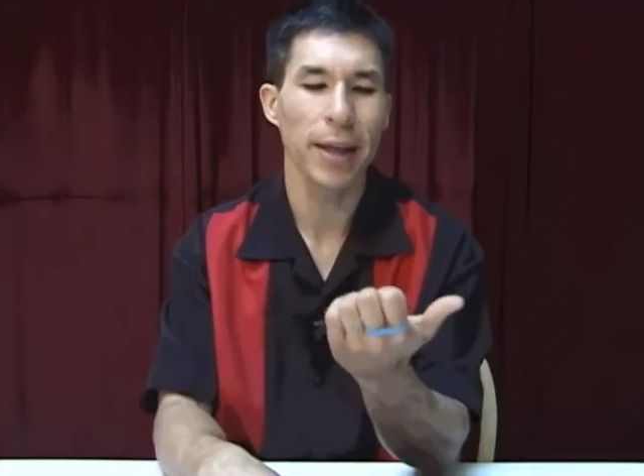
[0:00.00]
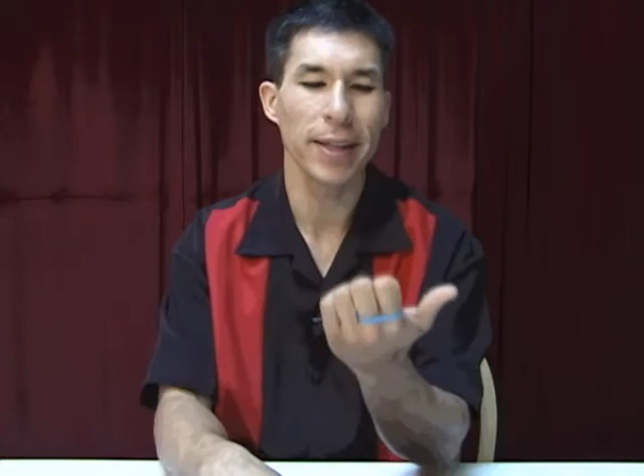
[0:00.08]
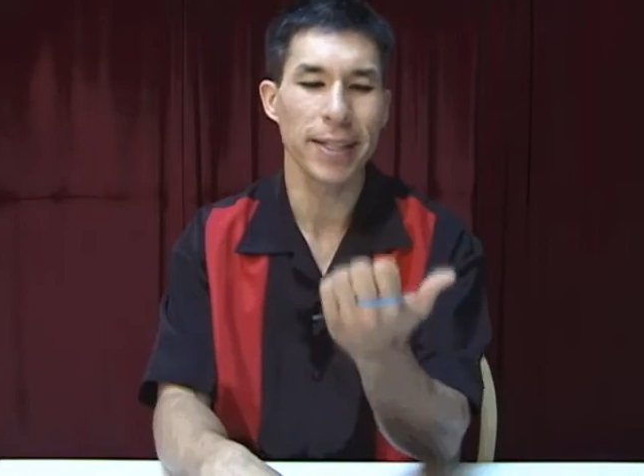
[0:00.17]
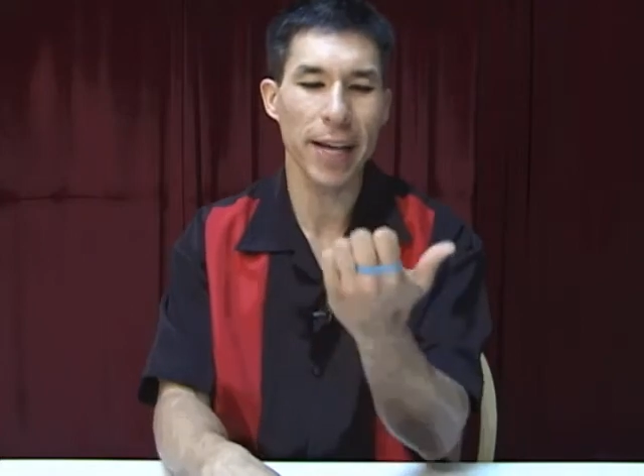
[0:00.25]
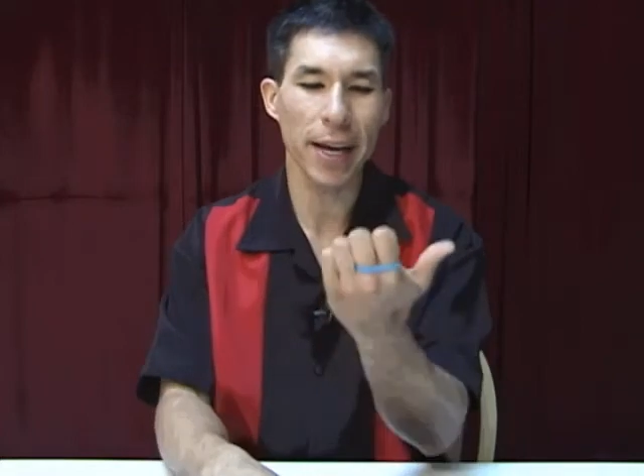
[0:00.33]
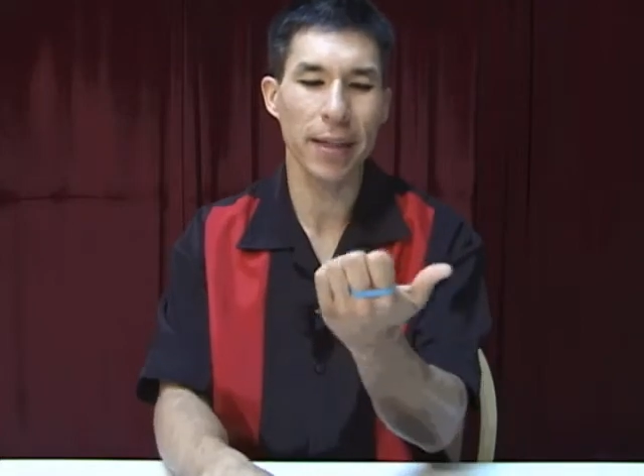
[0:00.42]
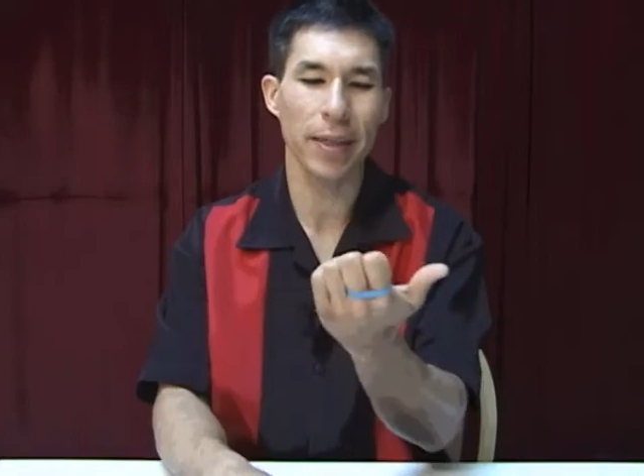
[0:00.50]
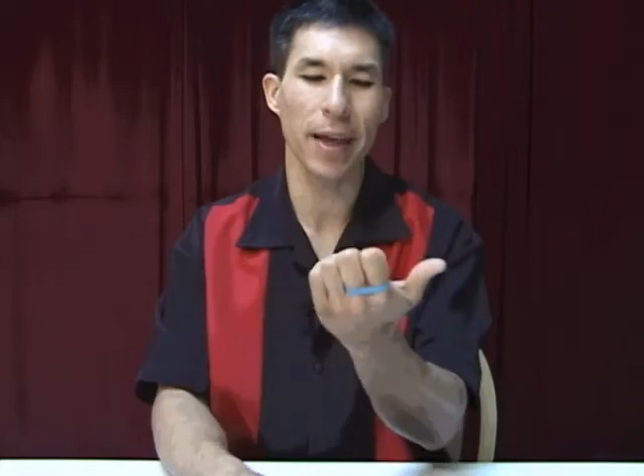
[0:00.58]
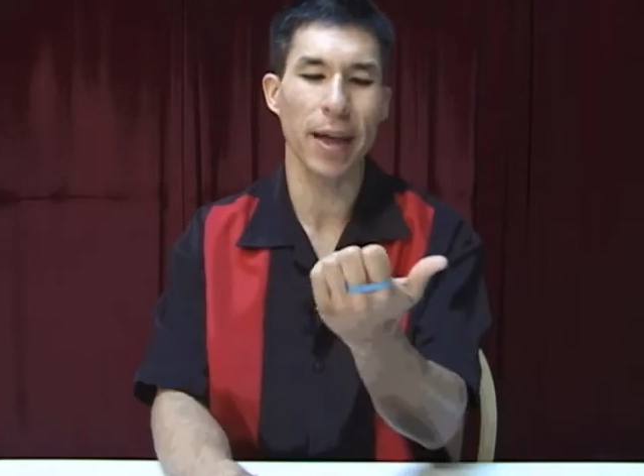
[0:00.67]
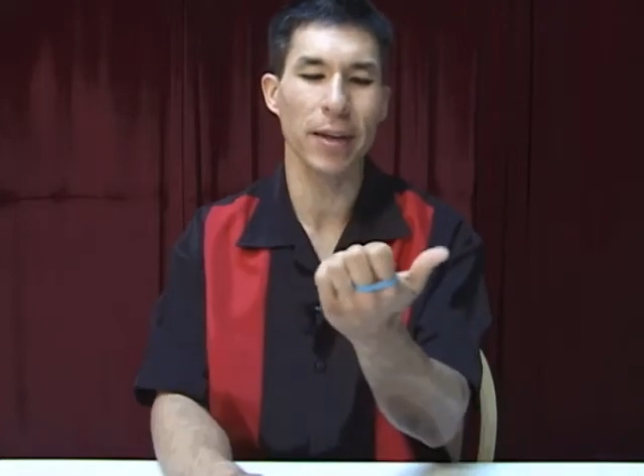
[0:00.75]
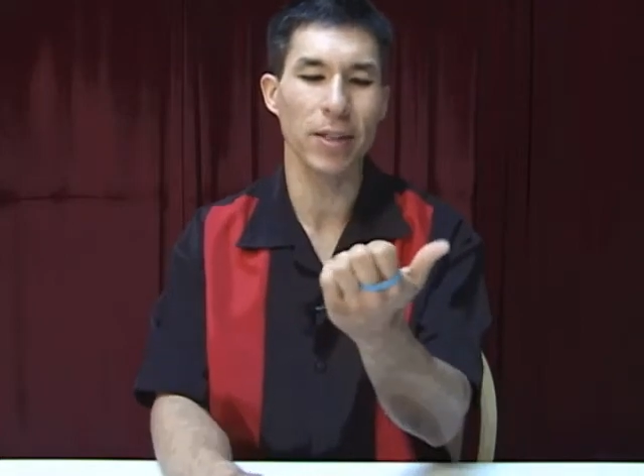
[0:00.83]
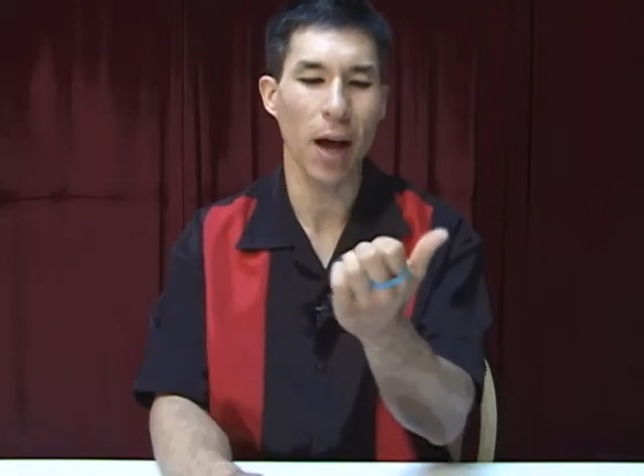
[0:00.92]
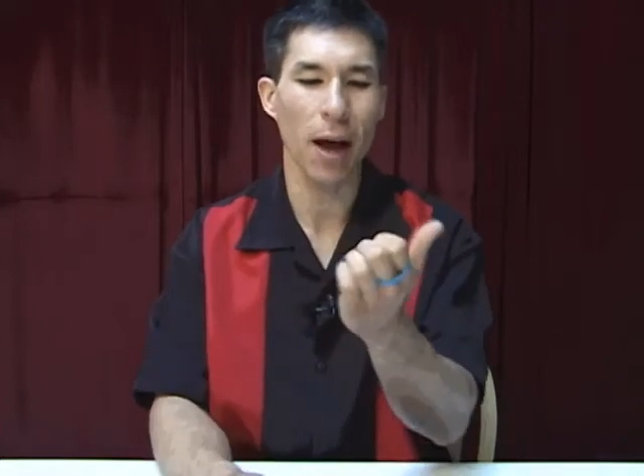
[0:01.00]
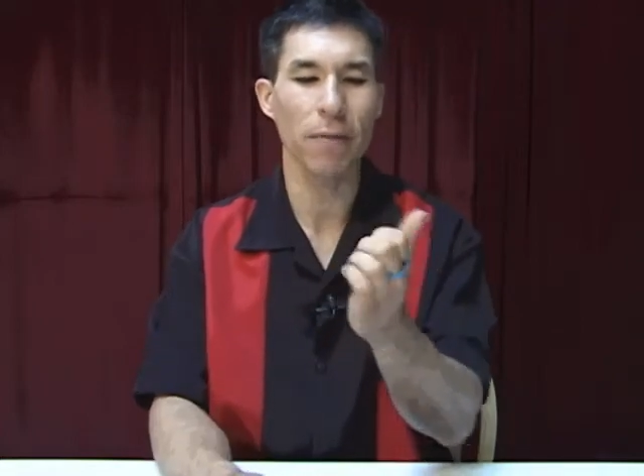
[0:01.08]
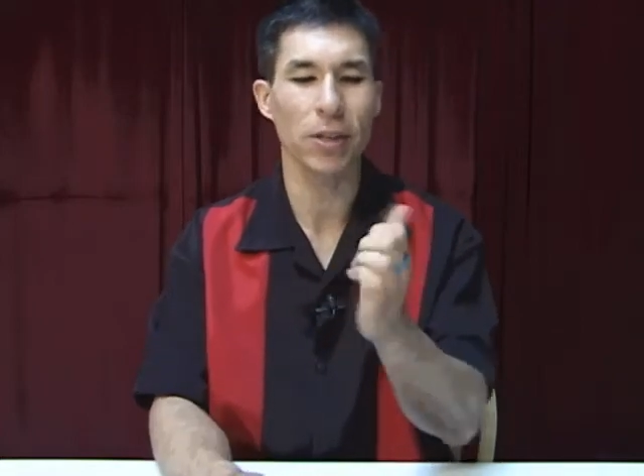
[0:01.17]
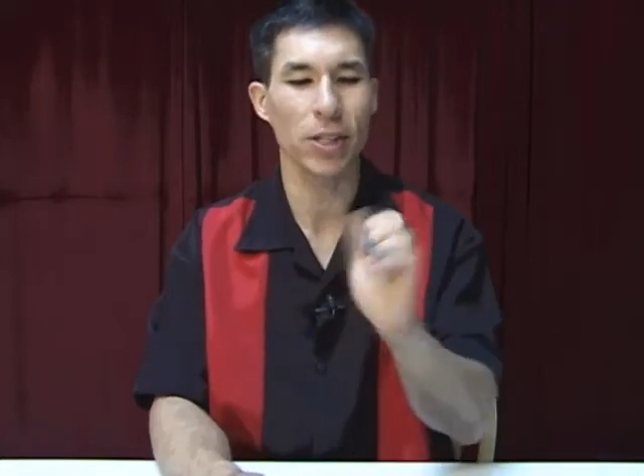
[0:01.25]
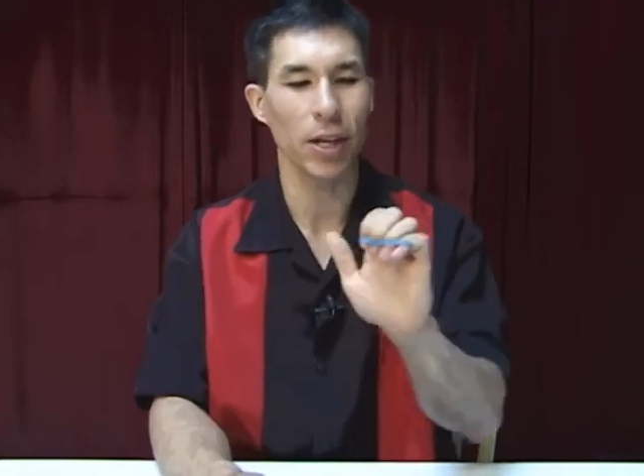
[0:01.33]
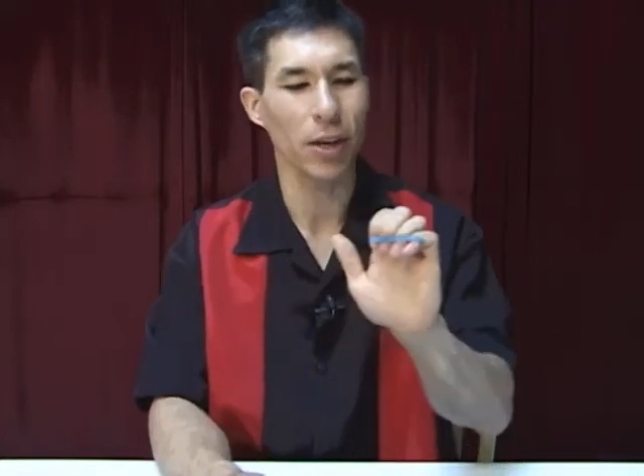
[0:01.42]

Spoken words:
The second thing is, obviously,